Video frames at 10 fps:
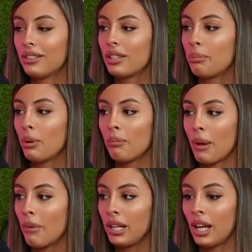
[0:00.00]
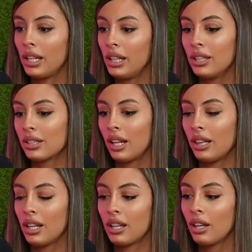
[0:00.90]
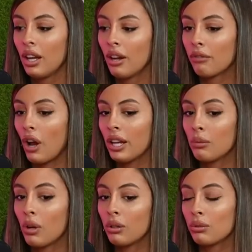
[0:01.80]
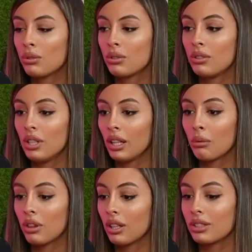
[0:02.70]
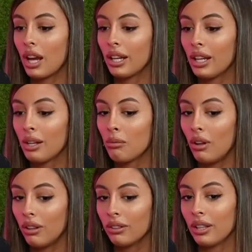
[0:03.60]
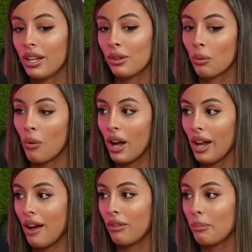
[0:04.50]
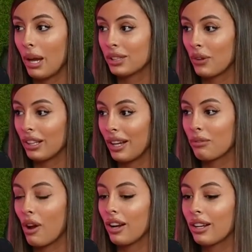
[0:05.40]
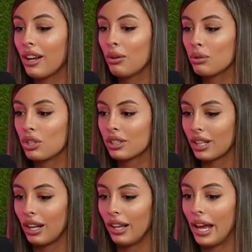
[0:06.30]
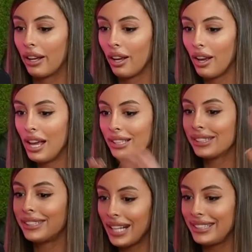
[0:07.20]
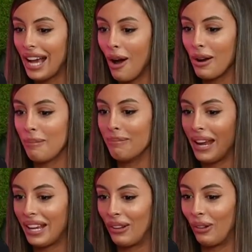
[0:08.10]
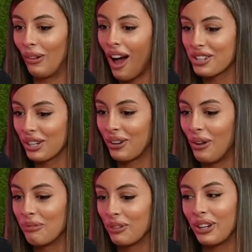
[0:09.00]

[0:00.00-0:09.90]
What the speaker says: To put my mind at ease. And I think for anyone who's dealing with anxiety, well, either one, have a best friend like Veronica who's just gonna like sit down and make it logical for